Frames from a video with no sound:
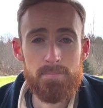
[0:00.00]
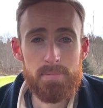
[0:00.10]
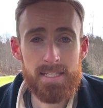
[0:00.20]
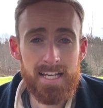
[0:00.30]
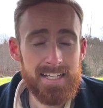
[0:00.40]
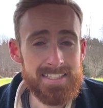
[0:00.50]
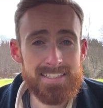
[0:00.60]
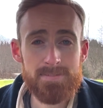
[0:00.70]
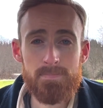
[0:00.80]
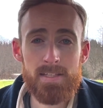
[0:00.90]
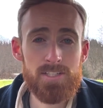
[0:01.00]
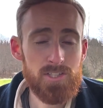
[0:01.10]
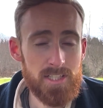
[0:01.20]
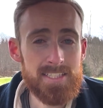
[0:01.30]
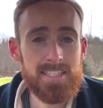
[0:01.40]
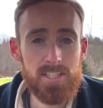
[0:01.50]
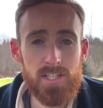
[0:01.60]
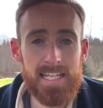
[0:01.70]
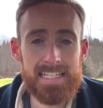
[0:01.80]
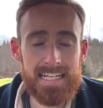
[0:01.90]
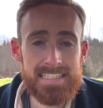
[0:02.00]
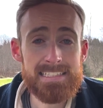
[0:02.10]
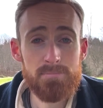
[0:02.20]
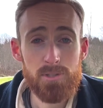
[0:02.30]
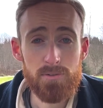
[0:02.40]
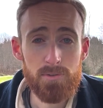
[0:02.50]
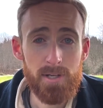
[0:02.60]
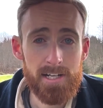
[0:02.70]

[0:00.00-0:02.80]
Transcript: because it's just such a nice and beautiful